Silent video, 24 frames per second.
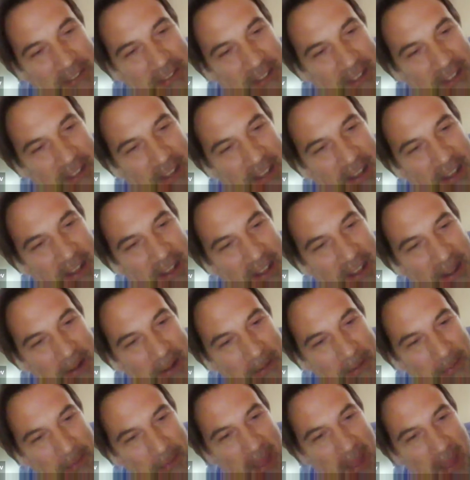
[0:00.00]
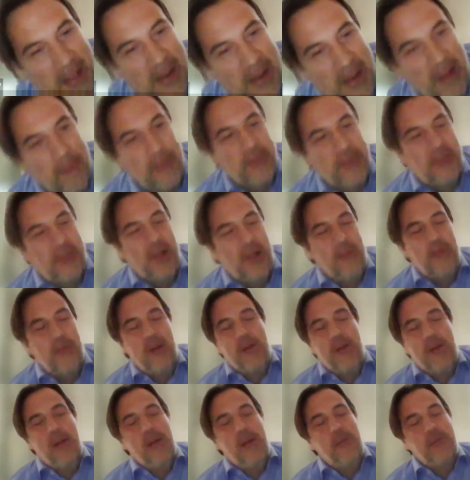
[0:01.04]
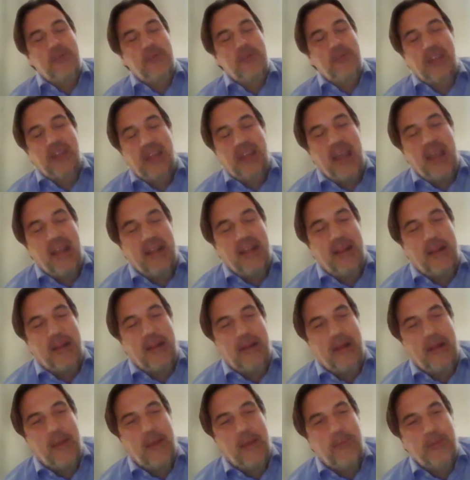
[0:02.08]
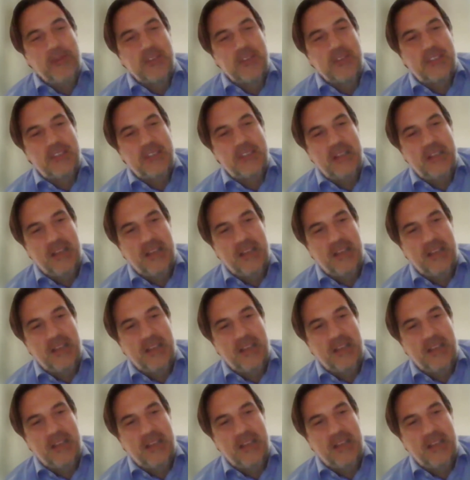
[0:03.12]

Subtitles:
And that was the case.